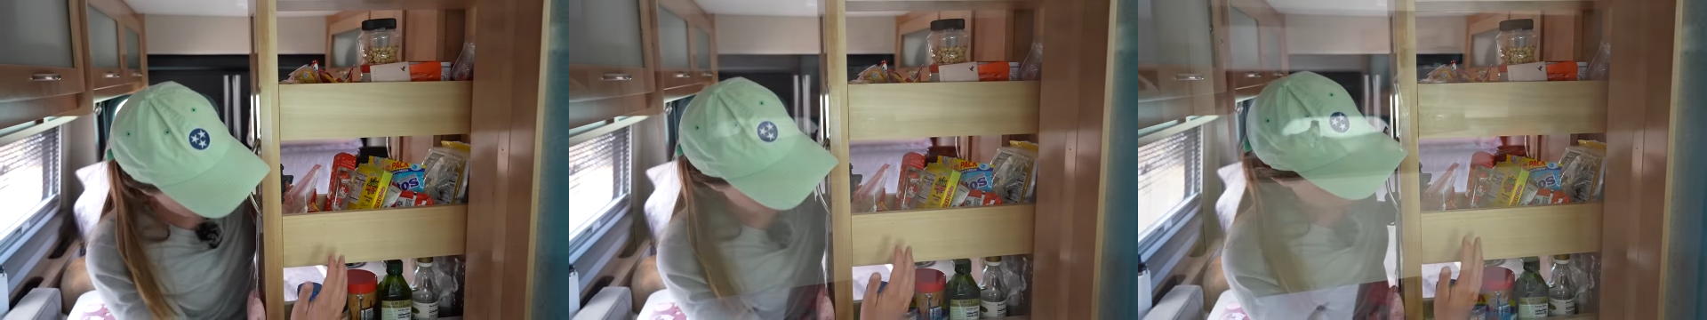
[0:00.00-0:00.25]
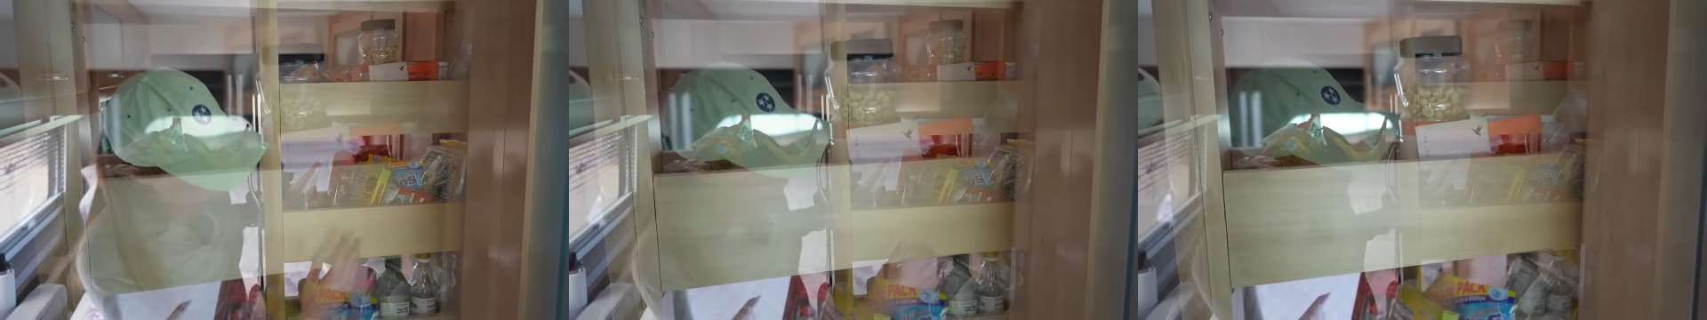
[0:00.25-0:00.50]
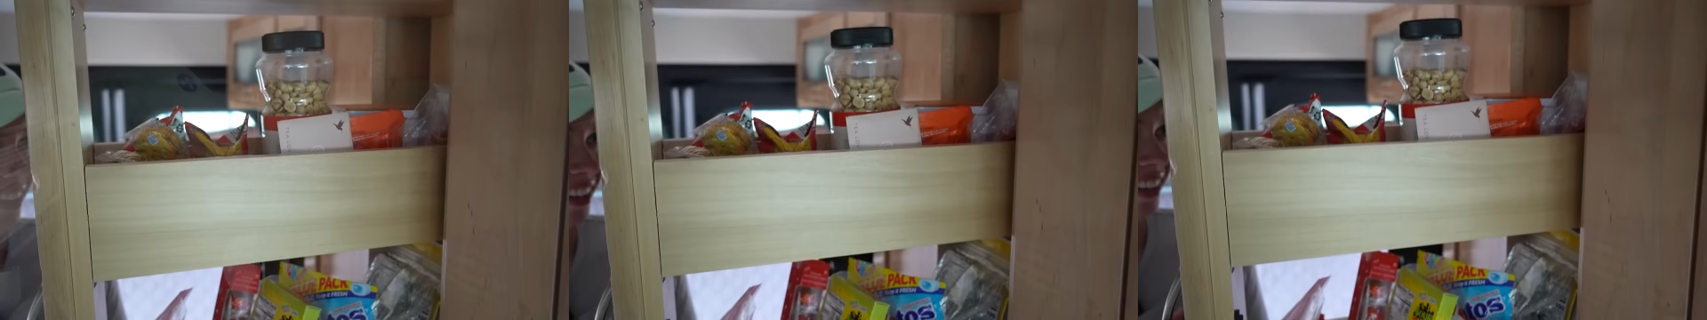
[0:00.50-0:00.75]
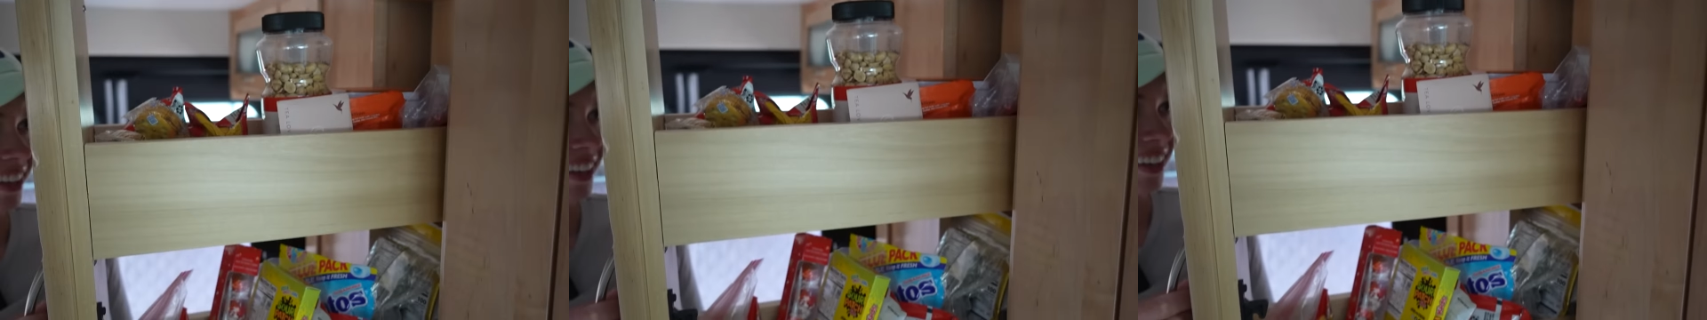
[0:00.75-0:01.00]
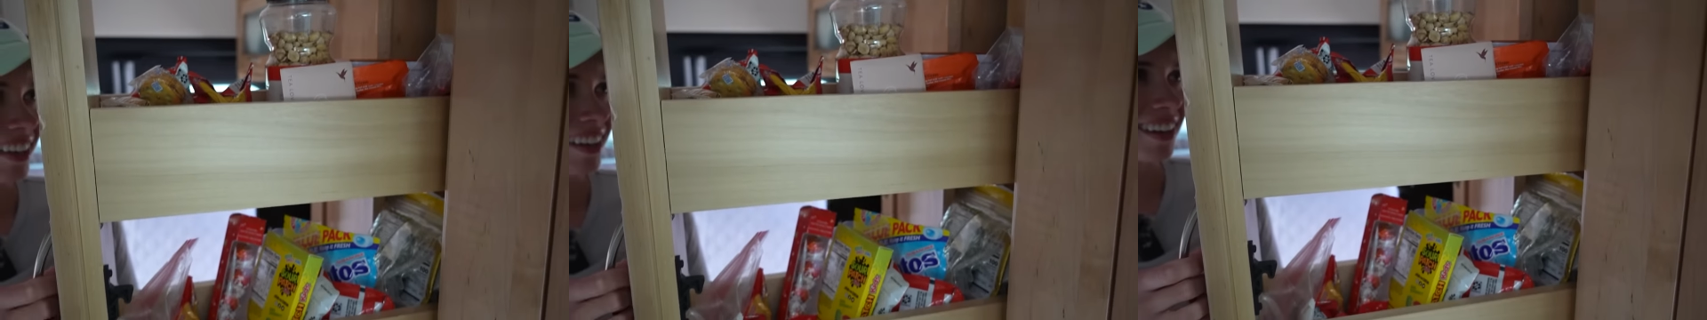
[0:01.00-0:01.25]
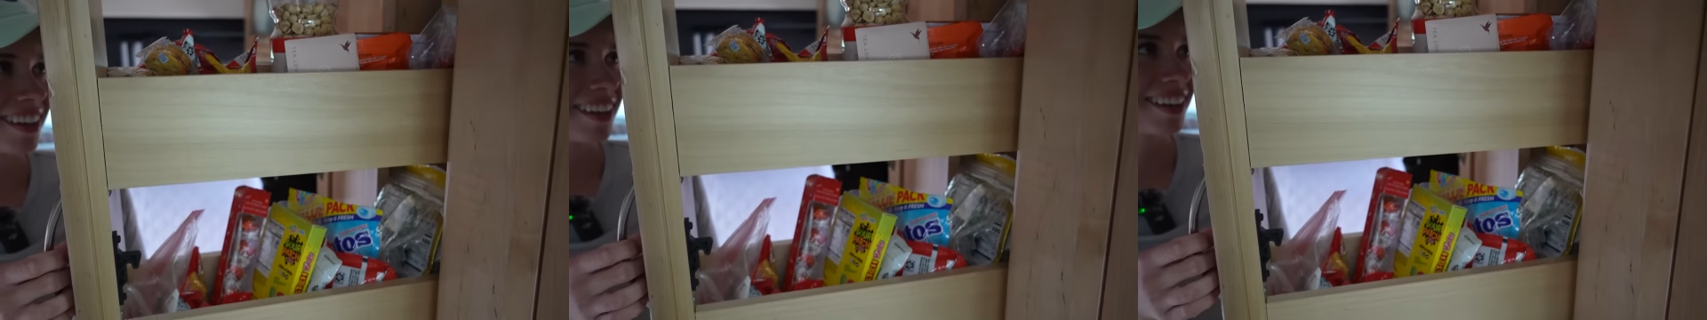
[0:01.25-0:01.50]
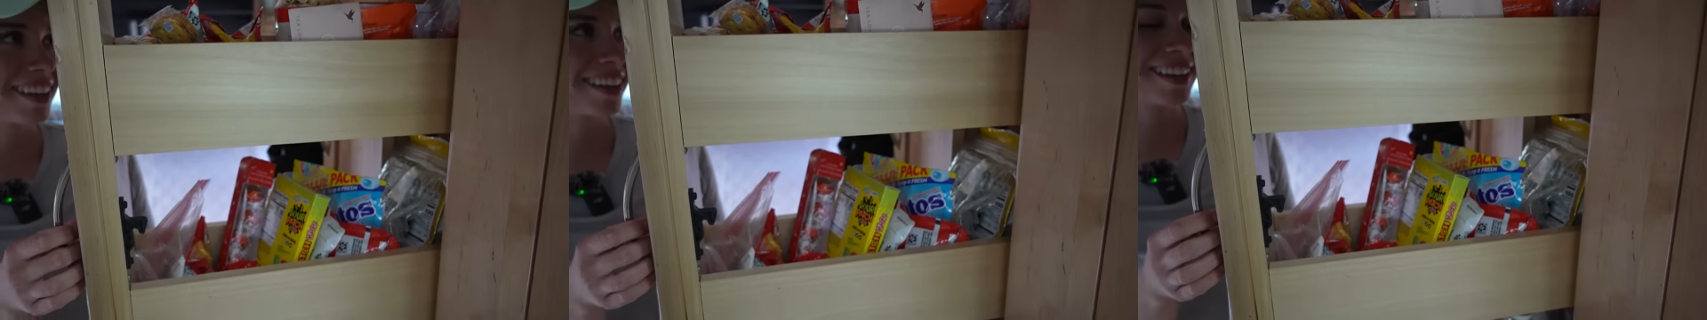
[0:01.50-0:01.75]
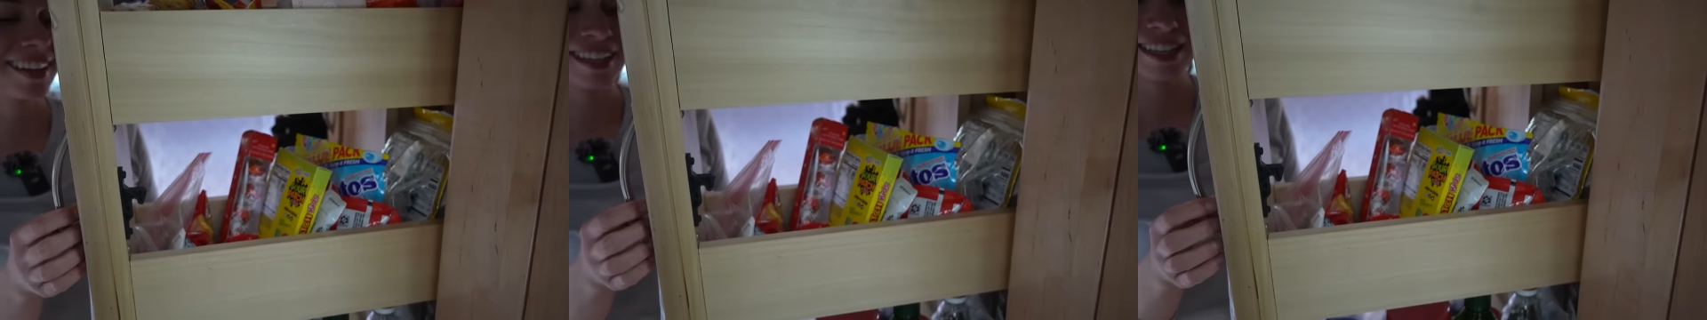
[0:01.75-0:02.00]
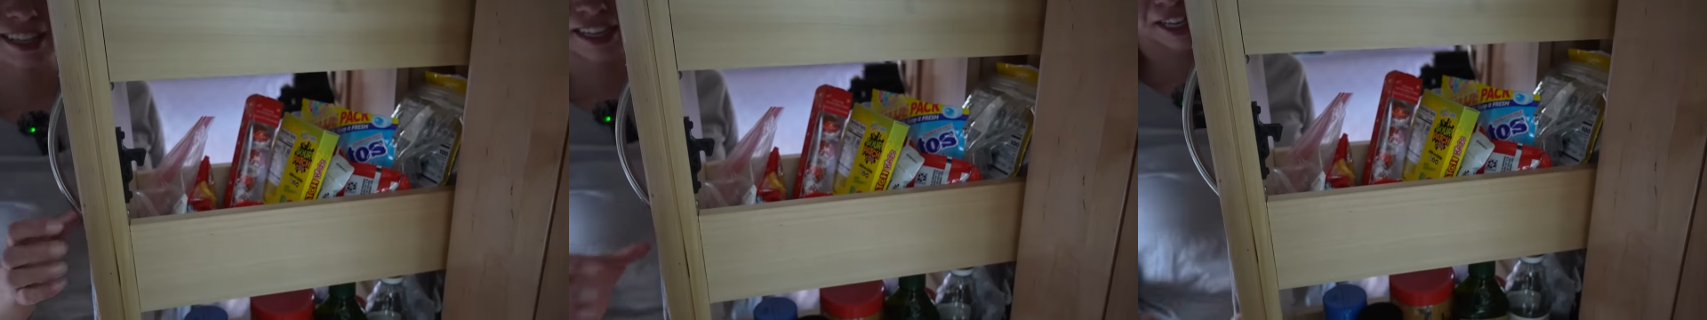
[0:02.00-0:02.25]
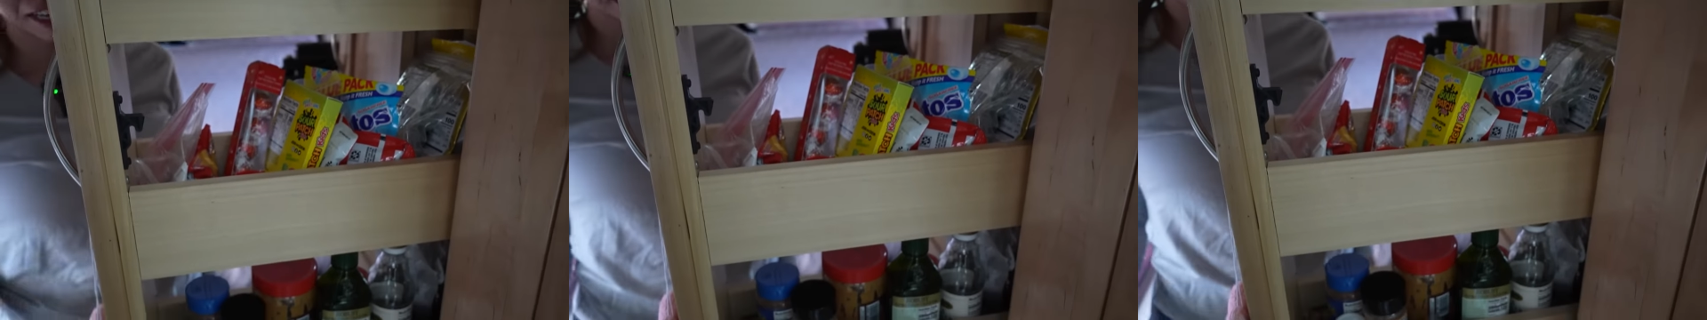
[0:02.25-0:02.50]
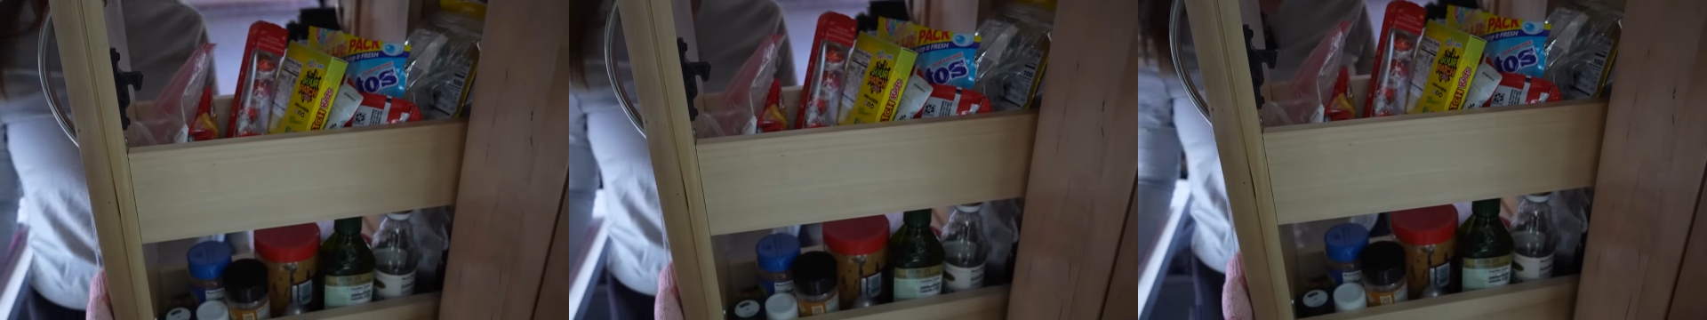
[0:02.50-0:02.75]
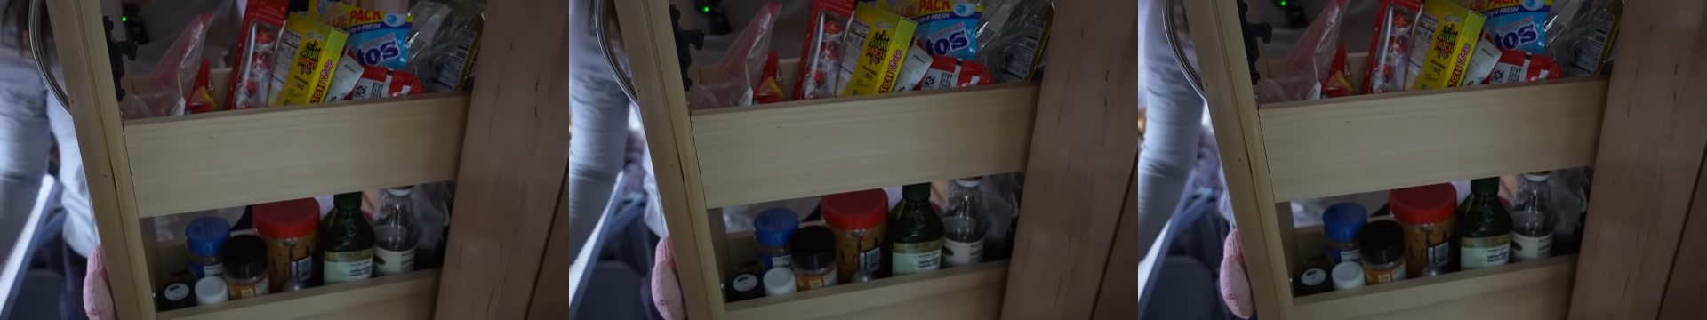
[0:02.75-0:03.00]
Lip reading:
(no speaker visible)